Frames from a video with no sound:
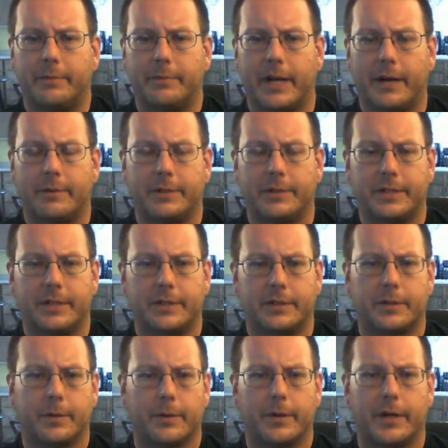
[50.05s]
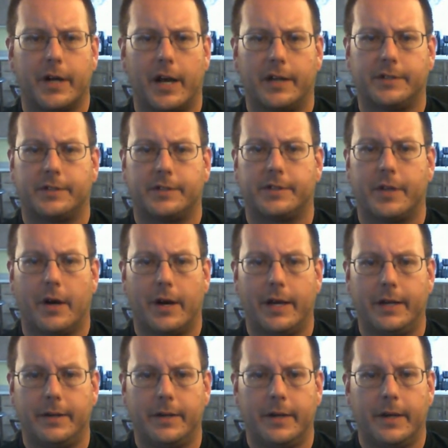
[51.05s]
but I was in a store and I saw
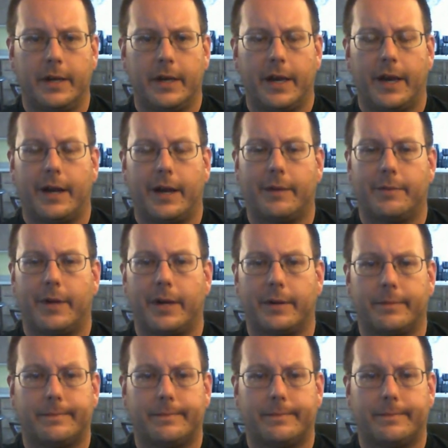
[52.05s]
it, and I'm like,